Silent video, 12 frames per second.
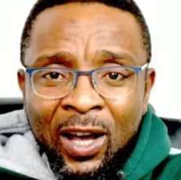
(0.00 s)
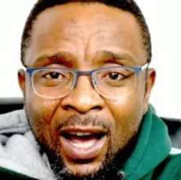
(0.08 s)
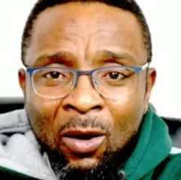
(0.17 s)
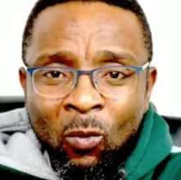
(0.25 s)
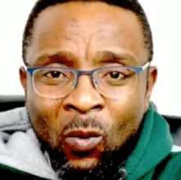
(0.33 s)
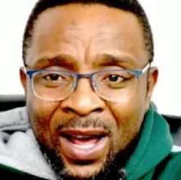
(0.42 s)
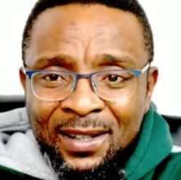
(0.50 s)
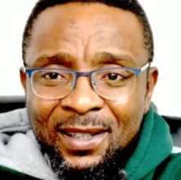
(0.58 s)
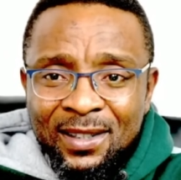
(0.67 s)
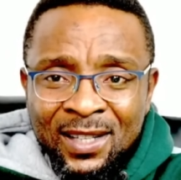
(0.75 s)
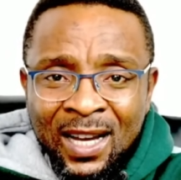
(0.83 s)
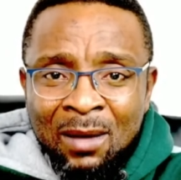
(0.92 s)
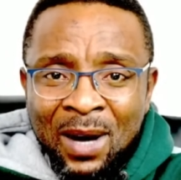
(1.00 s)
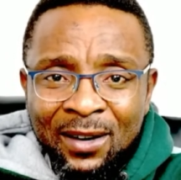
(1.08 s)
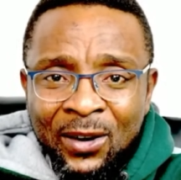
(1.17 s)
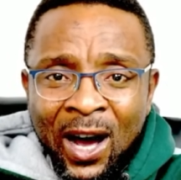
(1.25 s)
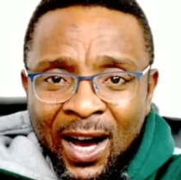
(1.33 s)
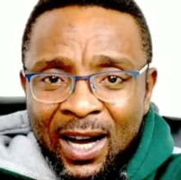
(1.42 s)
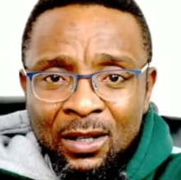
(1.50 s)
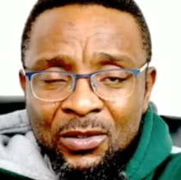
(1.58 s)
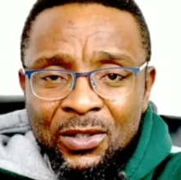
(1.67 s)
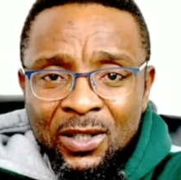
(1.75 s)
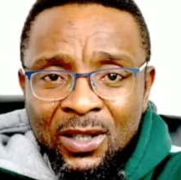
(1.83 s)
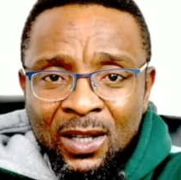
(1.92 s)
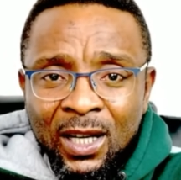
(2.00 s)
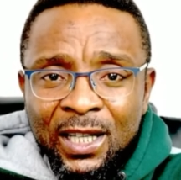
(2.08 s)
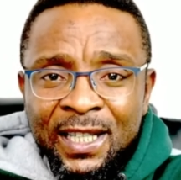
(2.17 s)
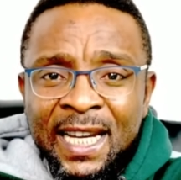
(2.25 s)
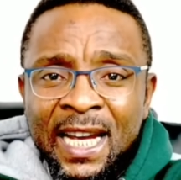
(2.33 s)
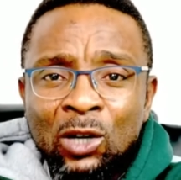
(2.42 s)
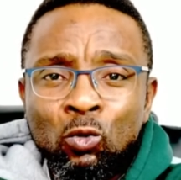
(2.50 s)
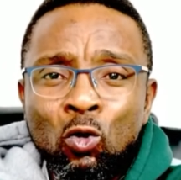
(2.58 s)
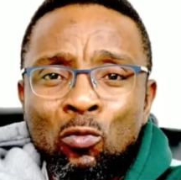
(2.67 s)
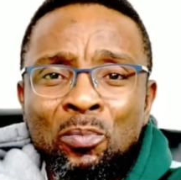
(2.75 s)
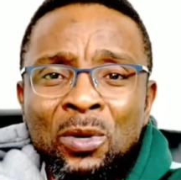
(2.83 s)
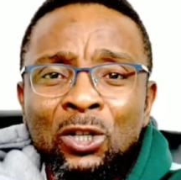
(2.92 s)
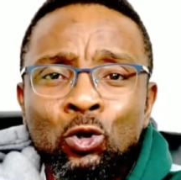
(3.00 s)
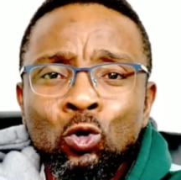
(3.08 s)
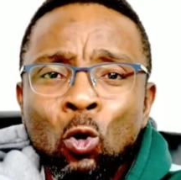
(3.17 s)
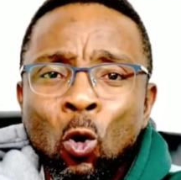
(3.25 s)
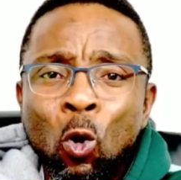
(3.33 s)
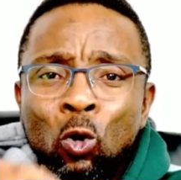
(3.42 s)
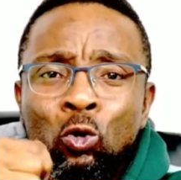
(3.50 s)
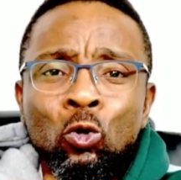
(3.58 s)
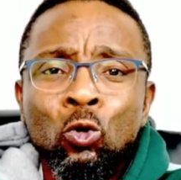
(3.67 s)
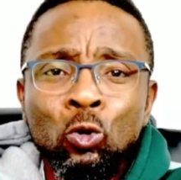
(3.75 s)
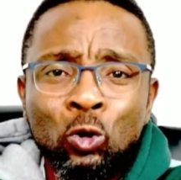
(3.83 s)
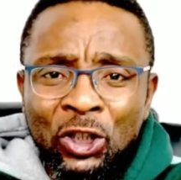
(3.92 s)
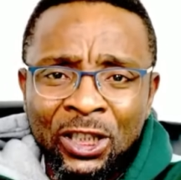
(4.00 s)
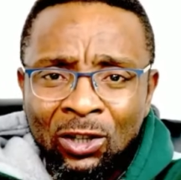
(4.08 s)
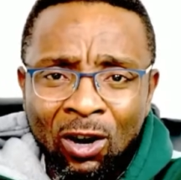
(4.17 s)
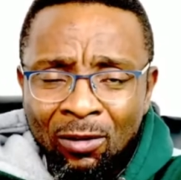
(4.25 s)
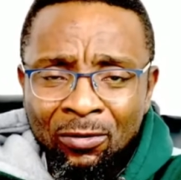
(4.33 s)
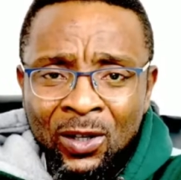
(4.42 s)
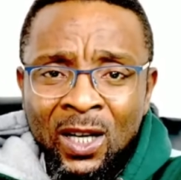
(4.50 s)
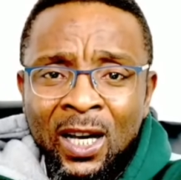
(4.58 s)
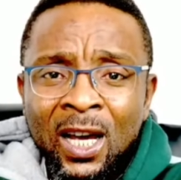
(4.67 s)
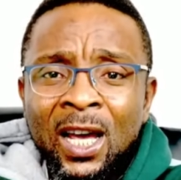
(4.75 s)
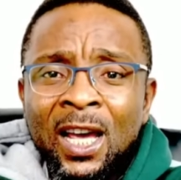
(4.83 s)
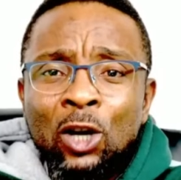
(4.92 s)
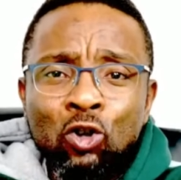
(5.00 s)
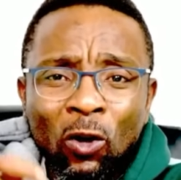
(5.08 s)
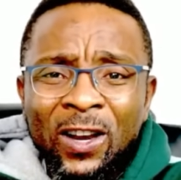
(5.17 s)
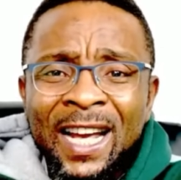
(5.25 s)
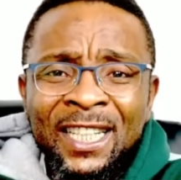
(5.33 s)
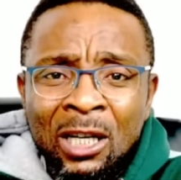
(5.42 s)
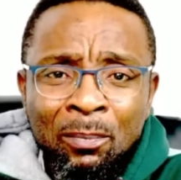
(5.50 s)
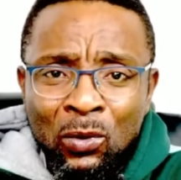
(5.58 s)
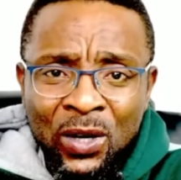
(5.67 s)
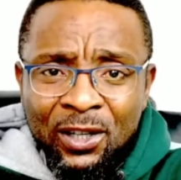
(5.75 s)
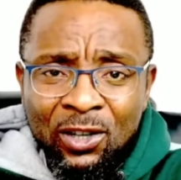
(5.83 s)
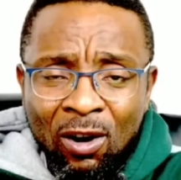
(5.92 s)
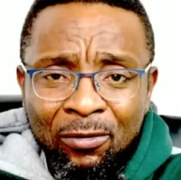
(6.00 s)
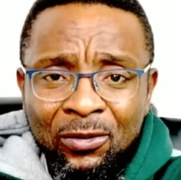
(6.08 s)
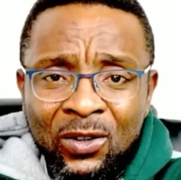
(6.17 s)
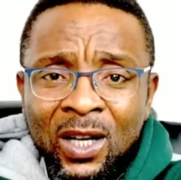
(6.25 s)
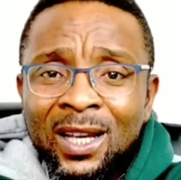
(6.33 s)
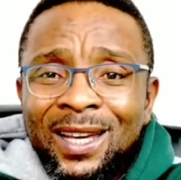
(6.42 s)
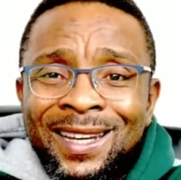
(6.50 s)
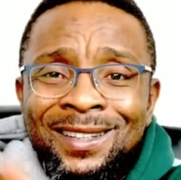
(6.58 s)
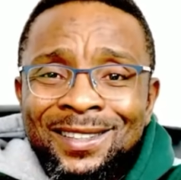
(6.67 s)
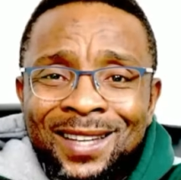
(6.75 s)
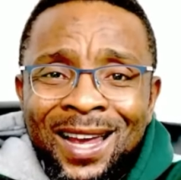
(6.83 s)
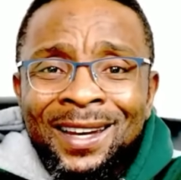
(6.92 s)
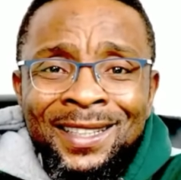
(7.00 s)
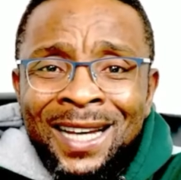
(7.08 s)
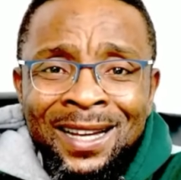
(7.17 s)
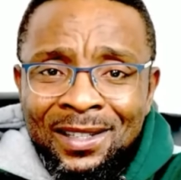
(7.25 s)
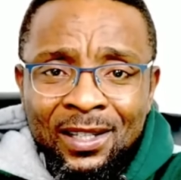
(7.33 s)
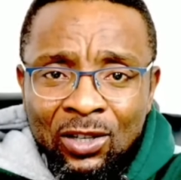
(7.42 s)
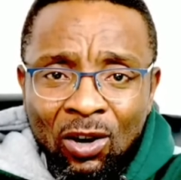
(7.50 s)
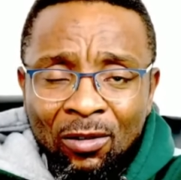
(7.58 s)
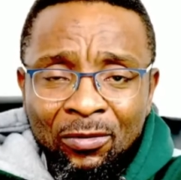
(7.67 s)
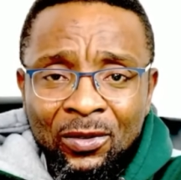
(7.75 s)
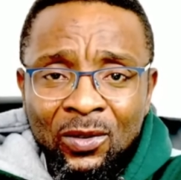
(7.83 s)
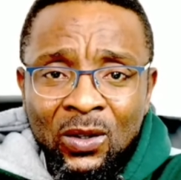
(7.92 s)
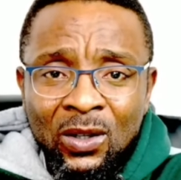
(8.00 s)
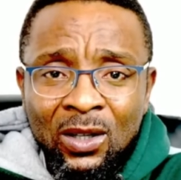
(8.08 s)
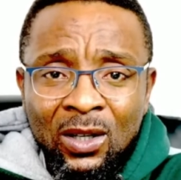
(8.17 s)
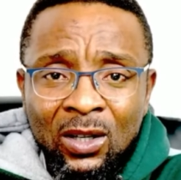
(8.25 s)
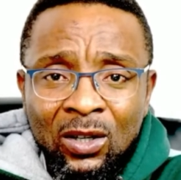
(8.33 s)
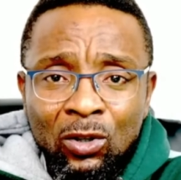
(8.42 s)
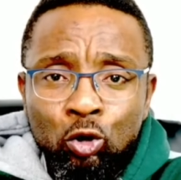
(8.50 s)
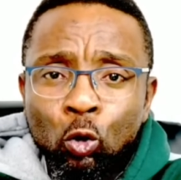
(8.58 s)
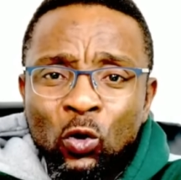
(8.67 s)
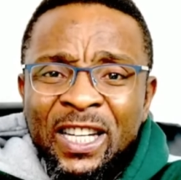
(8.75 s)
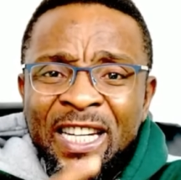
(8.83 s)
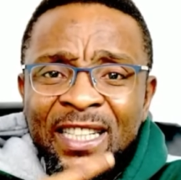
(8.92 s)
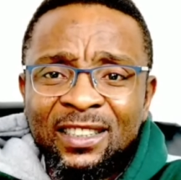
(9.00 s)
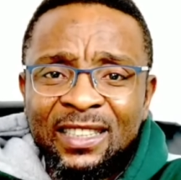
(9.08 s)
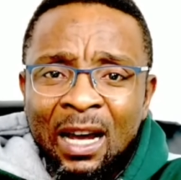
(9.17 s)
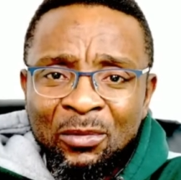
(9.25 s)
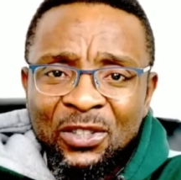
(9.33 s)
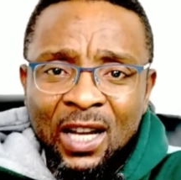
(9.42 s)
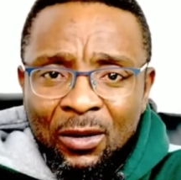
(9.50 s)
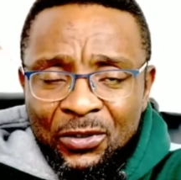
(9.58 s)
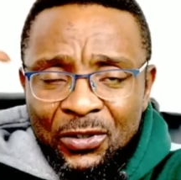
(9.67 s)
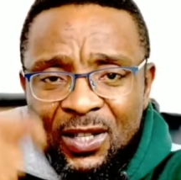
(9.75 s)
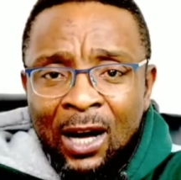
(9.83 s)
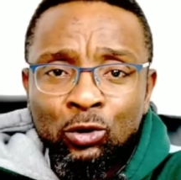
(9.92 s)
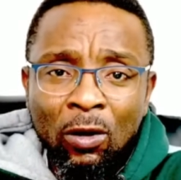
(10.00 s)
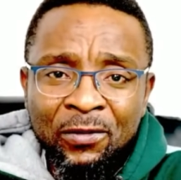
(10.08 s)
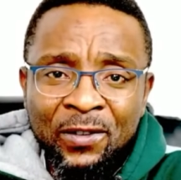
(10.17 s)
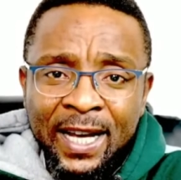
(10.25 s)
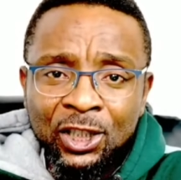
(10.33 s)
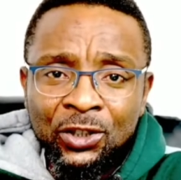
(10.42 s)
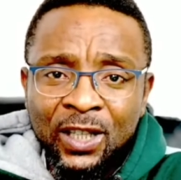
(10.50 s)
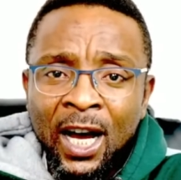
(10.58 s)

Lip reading: when the time arrives, they will be so good enough, knowledgeable enough, intelligent enough to lead themselves out of Nigeria,